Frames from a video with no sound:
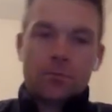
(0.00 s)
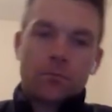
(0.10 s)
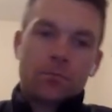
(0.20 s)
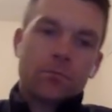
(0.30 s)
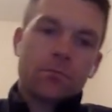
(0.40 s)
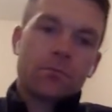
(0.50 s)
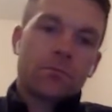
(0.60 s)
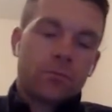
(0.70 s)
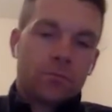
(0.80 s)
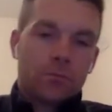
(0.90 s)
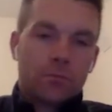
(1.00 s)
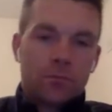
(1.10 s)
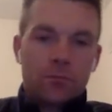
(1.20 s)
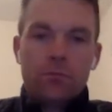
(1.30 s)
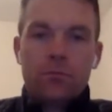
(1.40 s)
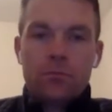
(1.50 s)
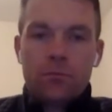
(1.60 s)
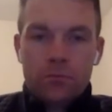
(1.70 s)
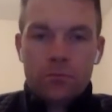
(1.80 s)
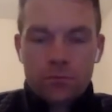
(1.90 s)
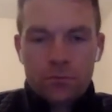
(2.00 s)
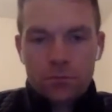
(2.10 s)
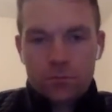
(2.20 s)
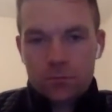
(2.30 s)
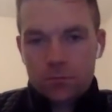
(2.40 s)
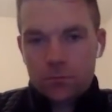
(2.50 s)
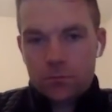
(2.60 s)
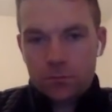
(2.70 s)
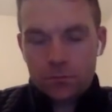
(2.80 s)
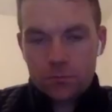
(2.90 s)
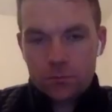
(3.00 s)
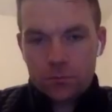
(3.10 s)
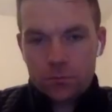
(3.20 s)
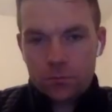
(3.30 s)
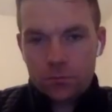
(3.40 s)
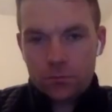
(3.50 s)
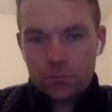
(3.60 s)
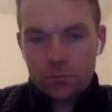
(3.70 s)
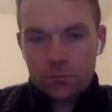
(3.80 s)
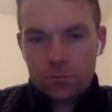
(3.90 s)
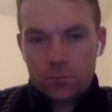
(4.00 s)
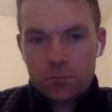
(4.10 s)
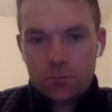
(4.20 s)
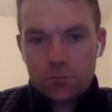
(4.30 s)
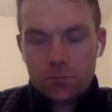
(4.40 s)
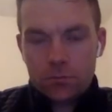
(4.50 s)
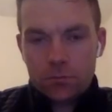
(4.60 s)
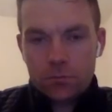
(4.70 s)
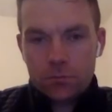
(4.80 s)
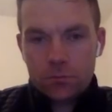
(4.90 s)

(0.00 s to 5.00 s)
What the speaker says: This person isn't speaking.